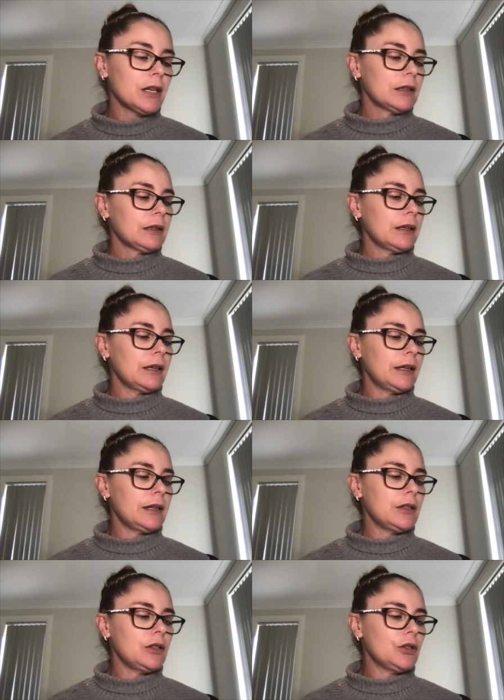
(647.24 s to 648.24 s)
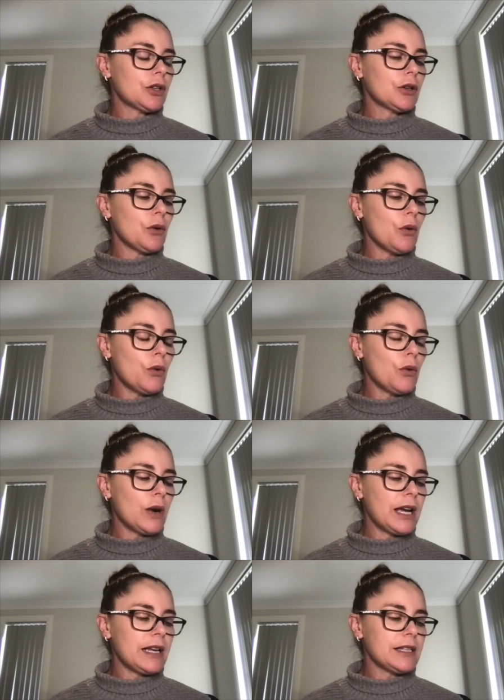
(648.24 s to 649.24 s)
And you can
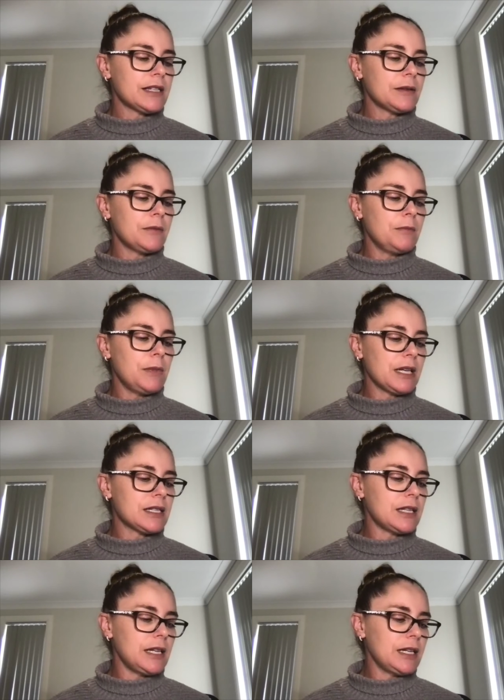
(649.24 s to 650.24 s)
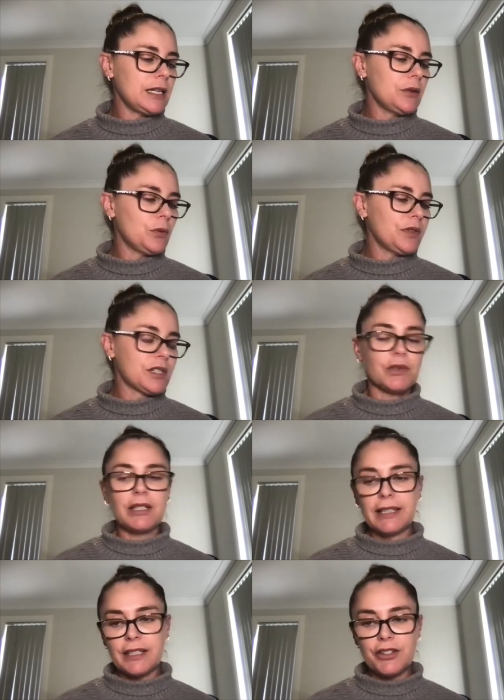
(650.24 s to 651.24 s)
always mix in with some
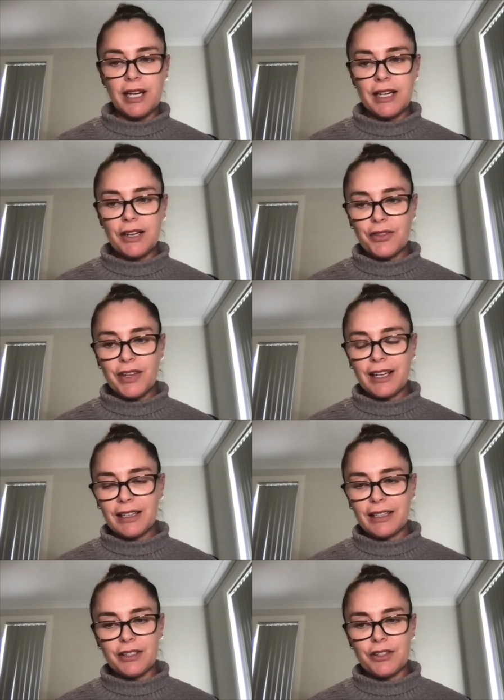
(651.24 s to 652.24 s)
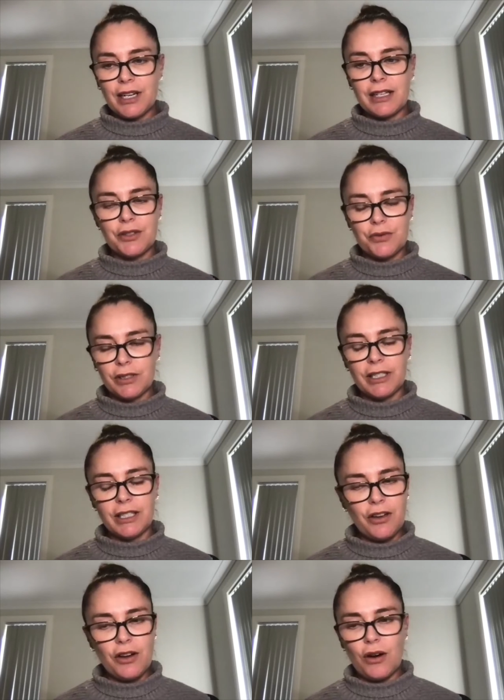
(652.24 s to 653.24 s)
clicker training on there. Clicker training is
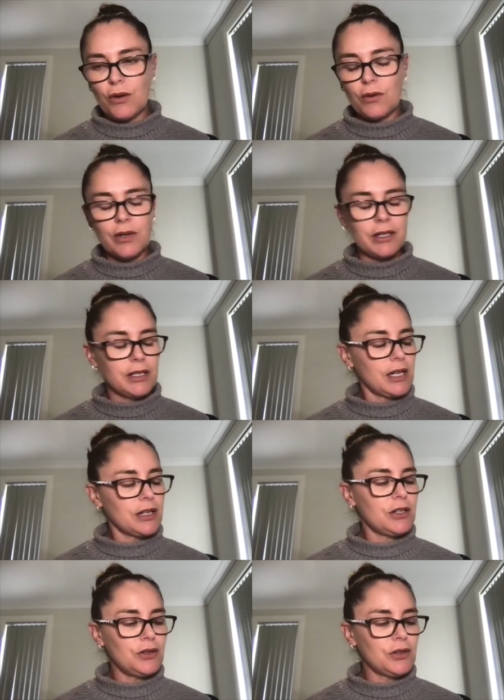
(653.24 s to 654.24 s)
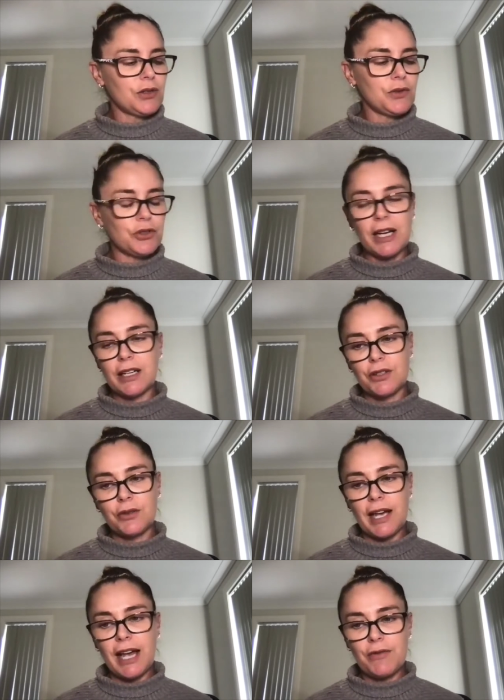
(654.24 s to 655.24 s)
really gold and such a useful training
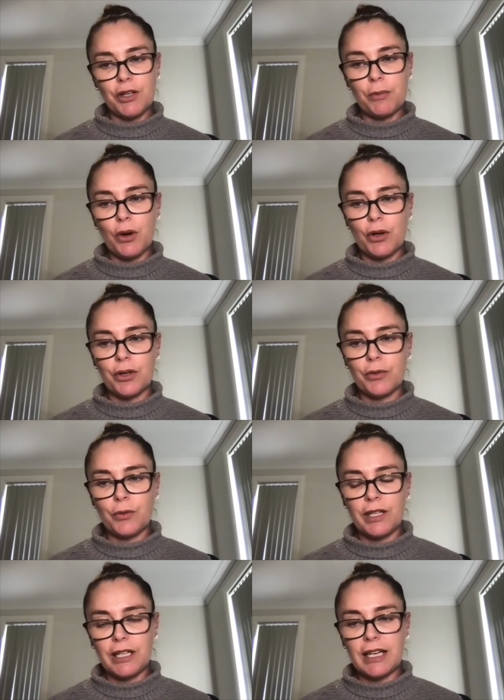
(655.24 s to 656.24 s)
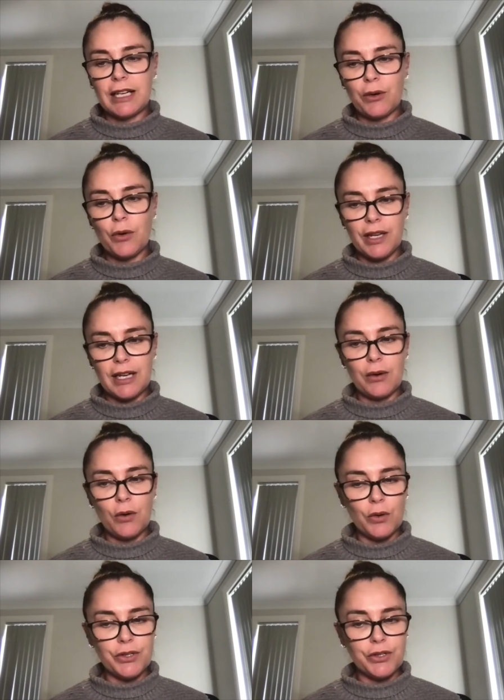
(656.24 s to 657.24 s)
tool to have in your pocket when you get
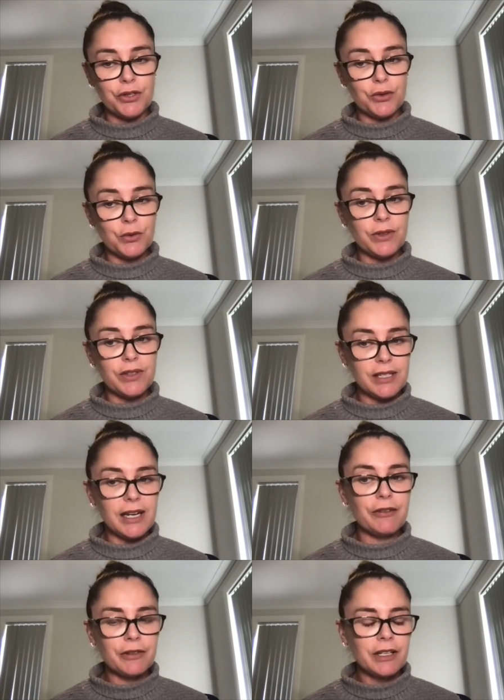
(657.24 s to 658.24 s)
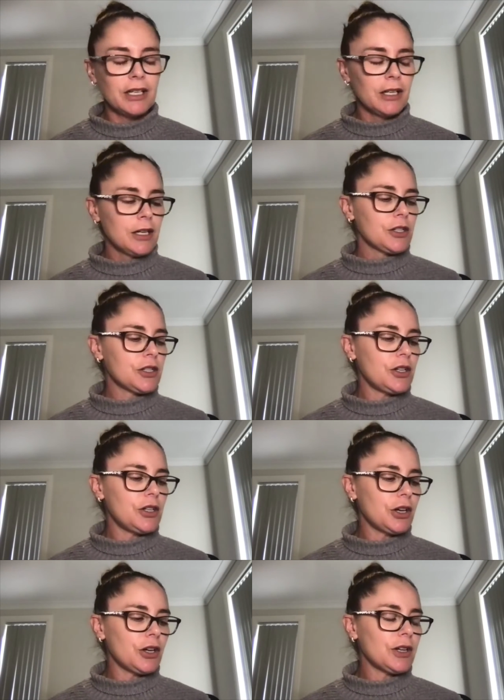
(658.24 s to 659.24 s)
horses good with stuff. So
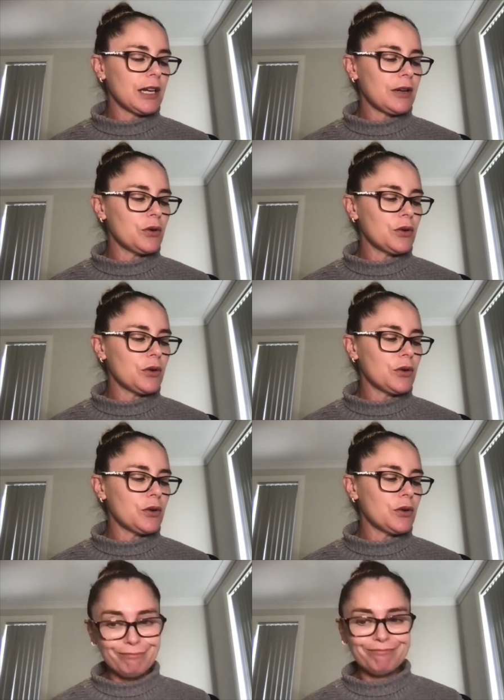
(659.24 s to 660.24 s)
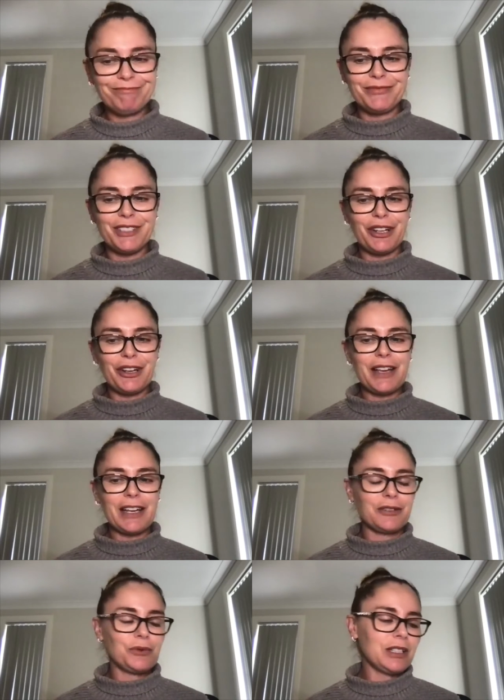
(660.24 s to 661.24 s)
get horse, that
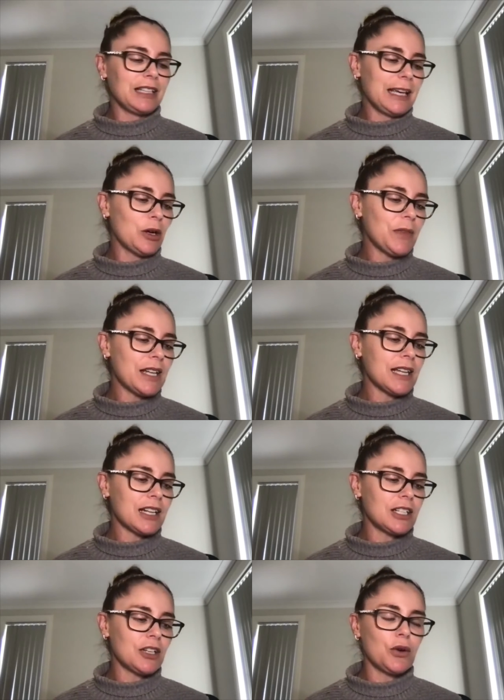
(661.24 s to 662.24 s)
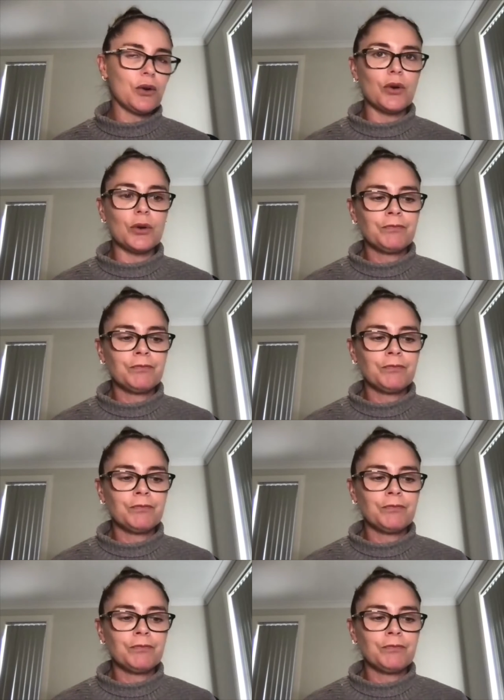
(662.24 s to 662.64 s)
can really help. That's actually called